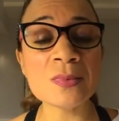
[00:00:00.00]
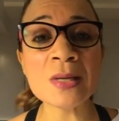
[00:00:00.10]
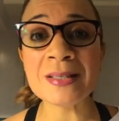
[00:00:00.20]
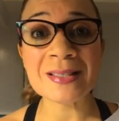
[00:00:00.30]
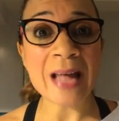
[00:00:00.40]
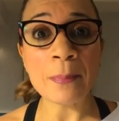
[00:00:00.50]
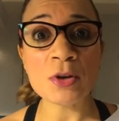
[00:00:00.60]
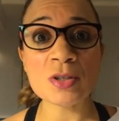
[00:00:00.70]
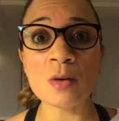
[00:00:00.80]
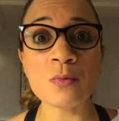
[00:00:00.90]
and snap
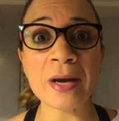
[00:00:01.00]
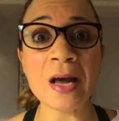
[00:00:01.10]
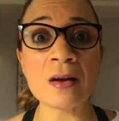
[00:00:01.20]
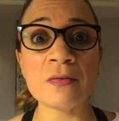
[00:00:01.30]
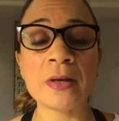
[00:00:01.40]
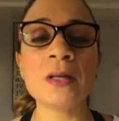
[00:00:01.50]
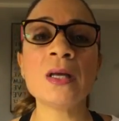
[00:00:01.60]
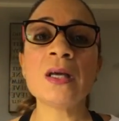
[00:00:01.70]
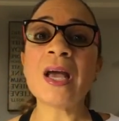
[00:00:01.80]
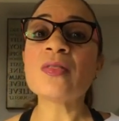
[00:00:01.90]
yourself right out of it.
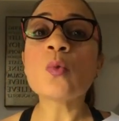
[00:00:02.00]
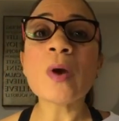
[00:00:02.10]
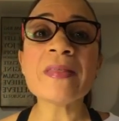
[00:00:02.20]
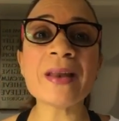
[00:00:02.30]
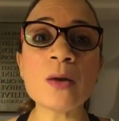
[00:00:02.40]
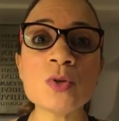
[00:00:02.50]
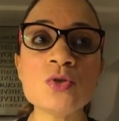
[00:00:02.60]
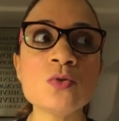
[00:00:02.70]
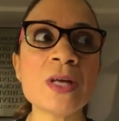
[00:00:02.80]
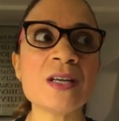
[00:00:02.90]
And the way that I
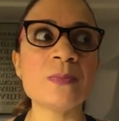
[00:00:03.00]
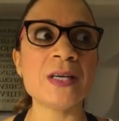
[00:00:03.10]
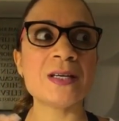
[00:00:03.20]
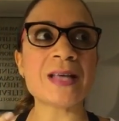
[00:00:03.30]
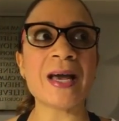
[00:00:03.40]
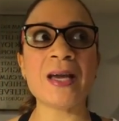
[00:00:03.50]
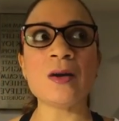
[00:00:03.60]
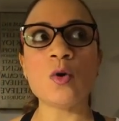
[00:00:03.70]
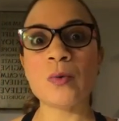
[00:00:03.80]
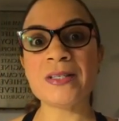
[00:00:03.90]
would do that is because
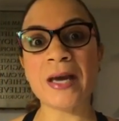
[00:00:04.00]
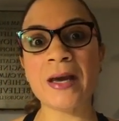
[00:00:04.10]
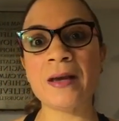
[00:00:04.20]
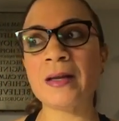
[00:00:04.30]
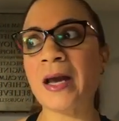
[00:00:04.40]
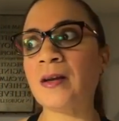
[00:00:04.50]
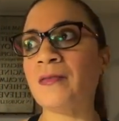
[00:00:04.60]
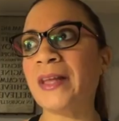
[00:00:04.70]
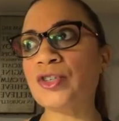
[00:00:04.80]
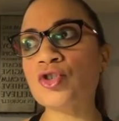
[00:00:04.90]
I always had kind
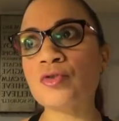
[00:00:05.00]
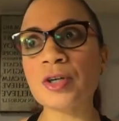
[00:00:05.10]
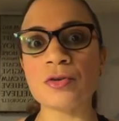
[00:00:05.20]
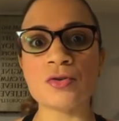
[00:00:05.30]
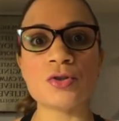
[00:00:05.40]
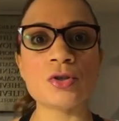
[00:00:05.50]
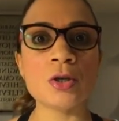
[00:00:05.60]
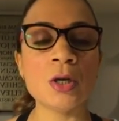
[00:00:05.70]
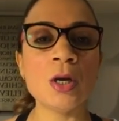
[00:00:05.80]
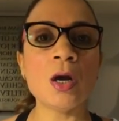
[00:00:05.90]
of like triggers,
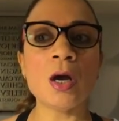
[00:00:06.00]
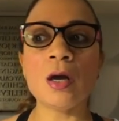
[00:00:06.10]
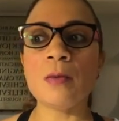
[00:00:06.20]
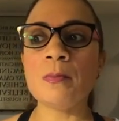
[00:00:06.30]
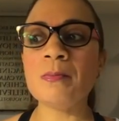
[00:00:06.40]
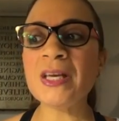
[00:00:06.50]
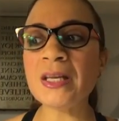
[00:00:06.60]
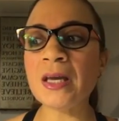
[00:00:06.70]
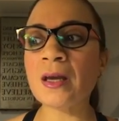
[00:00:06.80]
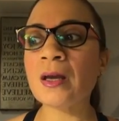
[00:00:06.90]

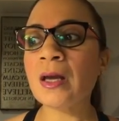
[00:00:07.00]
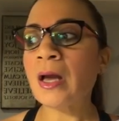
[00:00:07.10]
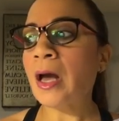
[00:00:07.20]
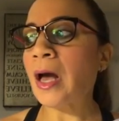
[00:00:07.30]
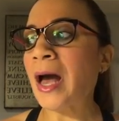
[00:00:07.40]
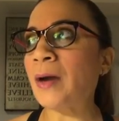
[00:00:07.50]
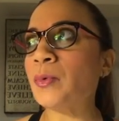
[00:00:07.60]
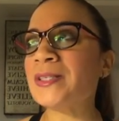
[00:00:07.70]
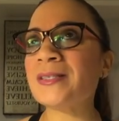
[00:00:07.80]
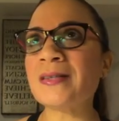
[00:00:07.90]
meaning I
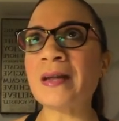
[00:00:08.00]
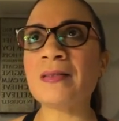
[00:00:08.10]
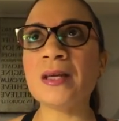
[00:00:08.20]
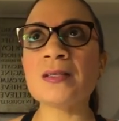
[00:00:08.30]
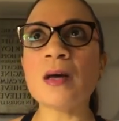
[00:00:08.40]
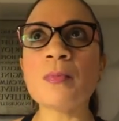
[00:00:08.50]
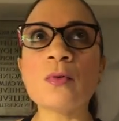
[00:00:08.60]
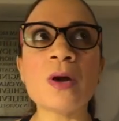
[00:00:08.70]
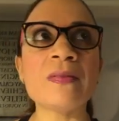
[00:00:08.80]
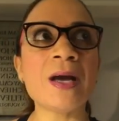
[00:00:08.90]
would set things up
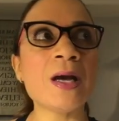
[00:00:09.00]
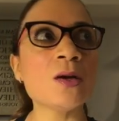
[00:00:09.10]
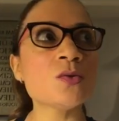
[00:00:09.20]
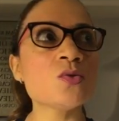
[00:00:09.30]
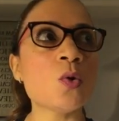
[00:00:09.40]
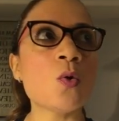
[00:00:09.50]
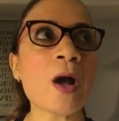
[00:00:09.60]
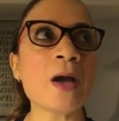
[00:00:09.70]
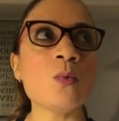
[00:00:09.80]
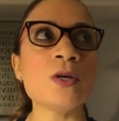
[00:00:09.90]
around the house, or
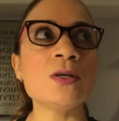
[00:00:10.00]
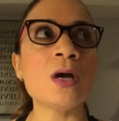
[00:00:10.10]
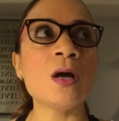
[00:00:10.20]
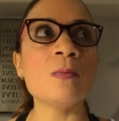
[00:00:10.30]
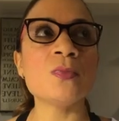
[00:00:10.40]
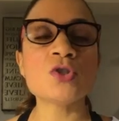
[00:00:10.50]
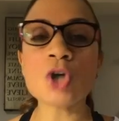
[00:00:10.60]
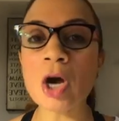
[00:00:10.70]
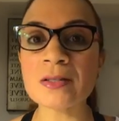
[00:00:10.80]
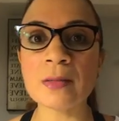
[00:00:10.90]
I would
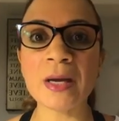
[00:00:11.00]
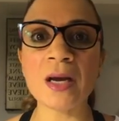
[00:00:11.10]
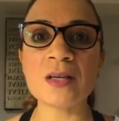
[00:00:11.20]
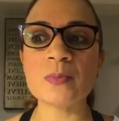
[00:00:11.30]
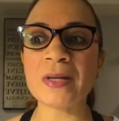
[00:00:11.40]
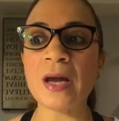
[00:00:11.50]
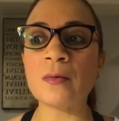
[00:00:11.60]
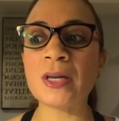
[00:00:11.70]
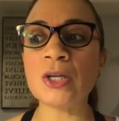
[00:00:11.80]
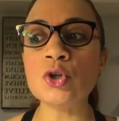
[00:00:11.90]
talk to my husband. I
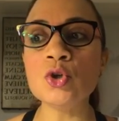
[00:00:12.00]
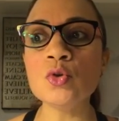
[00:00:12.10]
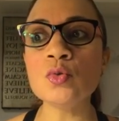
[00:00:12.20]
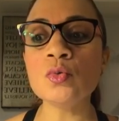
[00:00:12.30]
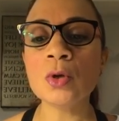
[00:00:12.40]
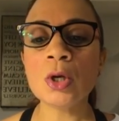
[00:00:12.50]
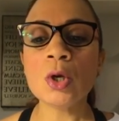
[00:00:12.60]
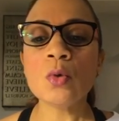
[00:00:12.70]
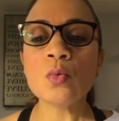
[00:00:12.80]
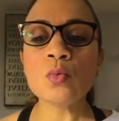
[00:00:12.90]
already knew,
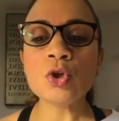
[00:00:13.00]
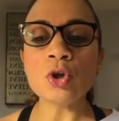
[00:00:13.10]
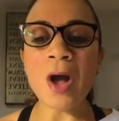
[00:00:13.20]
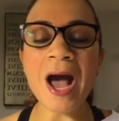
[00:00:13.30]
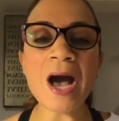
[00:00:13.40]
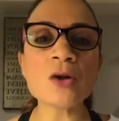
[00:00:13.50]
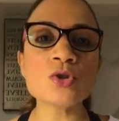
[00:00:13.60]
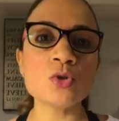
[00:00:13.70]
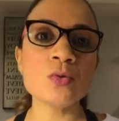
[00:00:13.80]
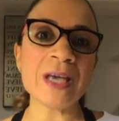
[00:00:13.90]

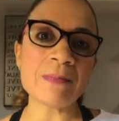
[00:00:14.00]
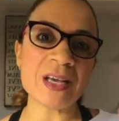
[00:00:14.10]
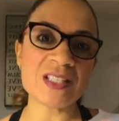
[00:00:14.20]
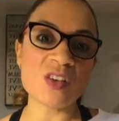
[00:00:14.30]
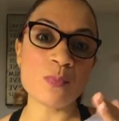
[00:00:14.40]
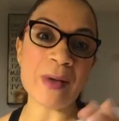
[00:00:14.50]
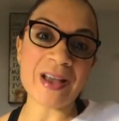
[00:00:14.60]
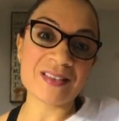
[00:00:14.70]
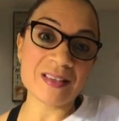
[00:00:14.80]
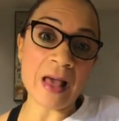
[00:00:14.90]
how to get myself
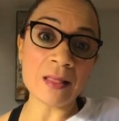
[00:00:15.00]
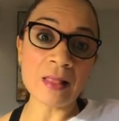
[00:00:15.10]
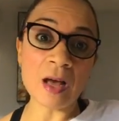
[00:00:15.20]
back to that